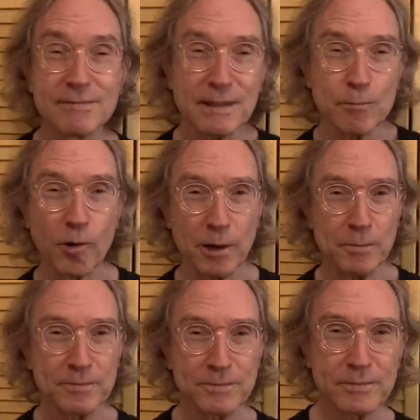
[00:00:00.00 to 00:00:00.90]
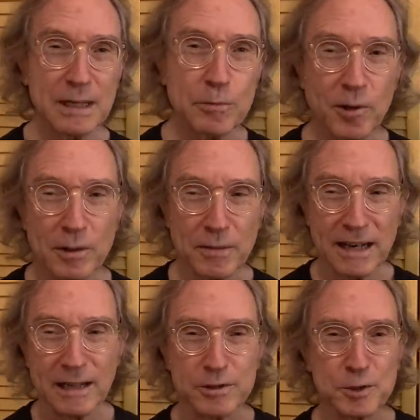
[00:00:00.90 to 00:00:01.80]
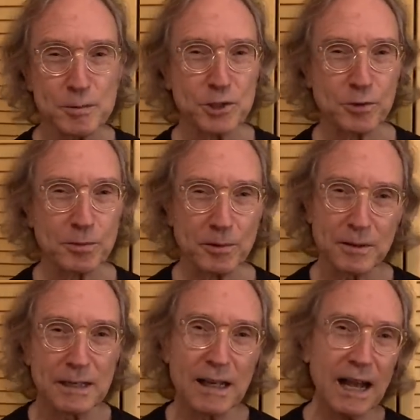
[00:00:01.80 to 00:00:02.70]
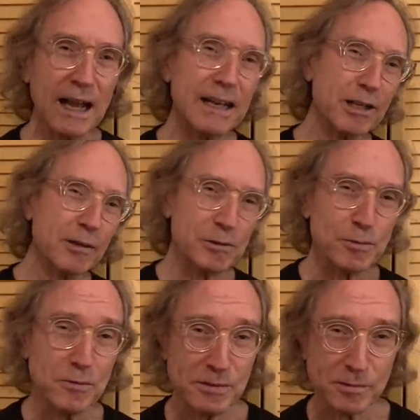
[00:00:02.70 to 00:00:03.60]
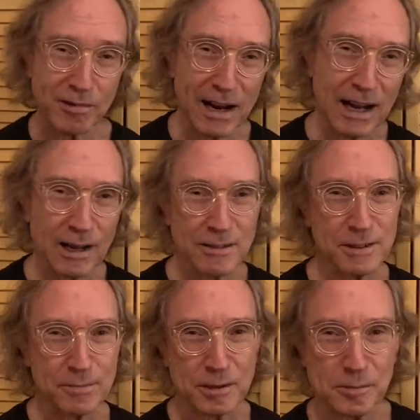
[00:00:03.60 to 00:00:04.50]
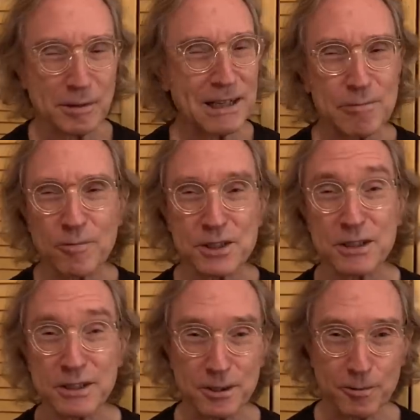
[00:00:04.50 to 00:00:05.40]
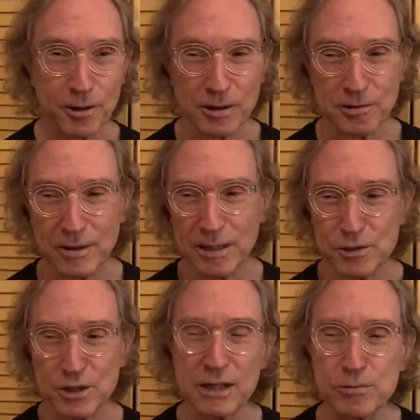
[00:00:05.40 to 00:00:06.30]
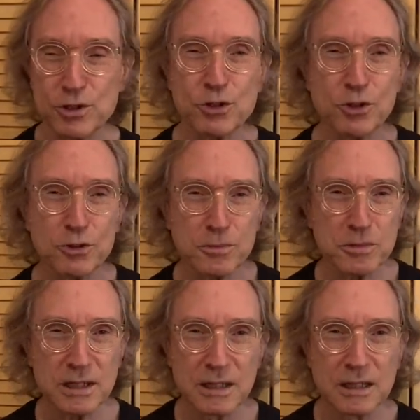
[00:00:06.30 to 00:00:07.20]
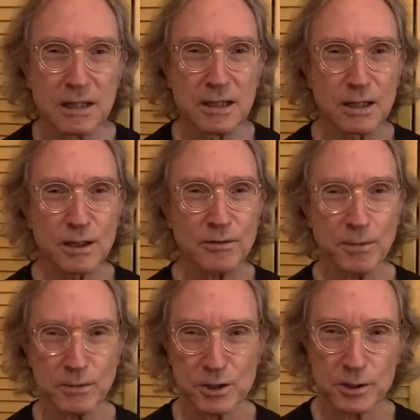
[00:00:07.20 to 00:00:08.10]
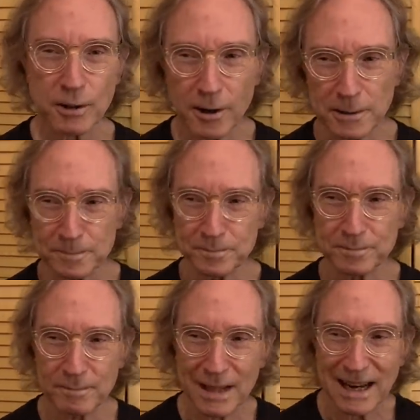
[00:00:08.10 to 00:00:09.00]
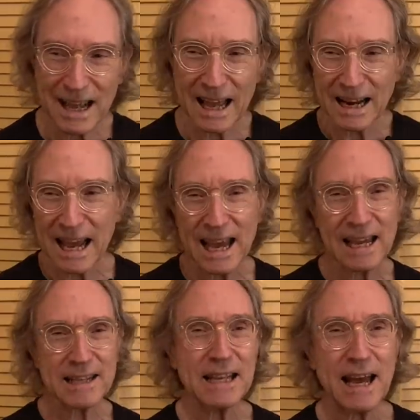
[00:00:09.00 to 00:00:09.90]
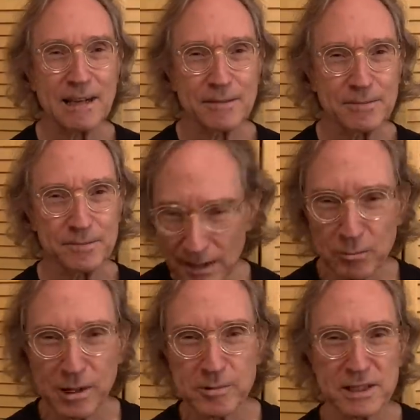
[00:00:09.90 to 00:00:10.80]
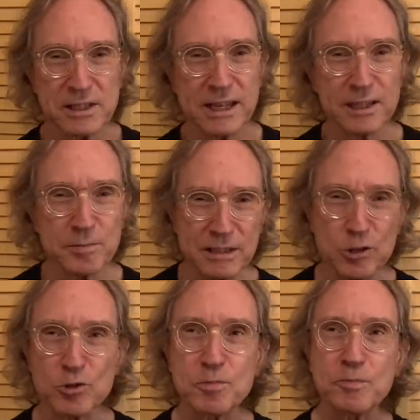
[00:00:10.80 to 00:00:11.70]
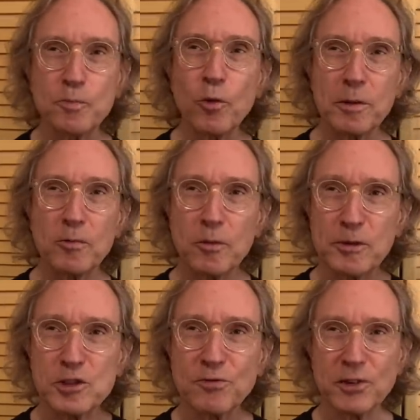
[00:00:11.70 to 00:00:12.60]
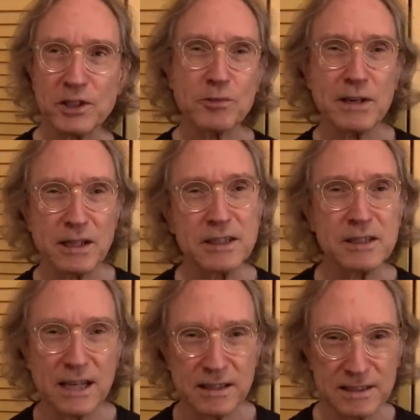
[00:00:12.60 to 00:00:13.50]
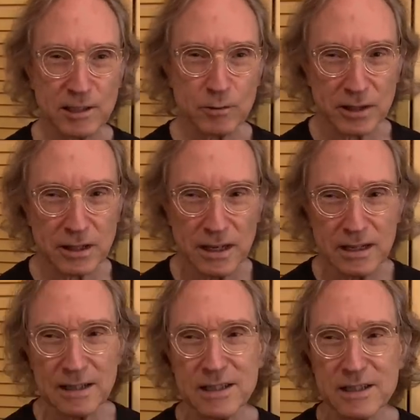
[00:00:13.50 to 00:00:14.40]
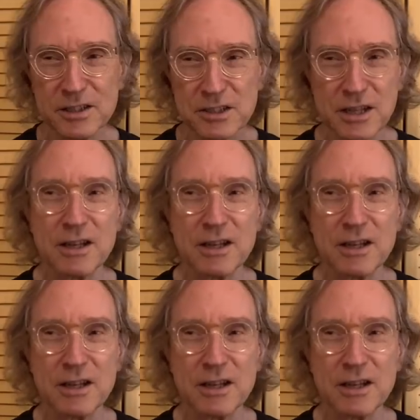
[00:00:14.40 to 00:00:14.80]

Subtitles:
he bought them. He bought them and he was miserable. And you know, he was moving them around and well, it wasn't gonna work, right? It was doomed from the start. And I hated that. And when I was a salesman, this was one of the most frustrating things I had to deal with, is